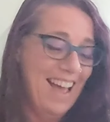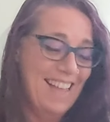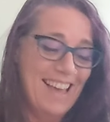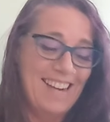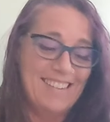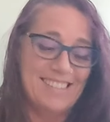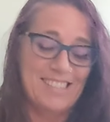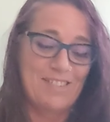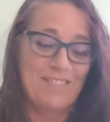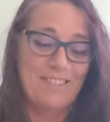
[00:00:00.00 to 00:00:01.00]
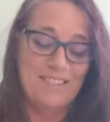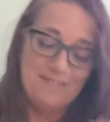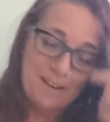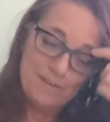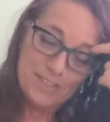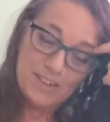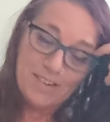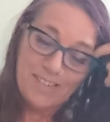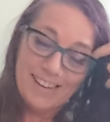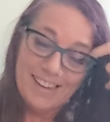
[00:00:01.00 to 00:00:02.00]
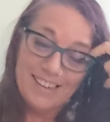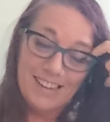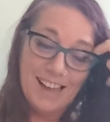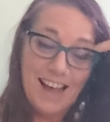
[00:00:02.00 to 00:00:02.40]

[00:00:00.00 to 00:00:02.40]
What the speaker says: That'll just screw you up to no end.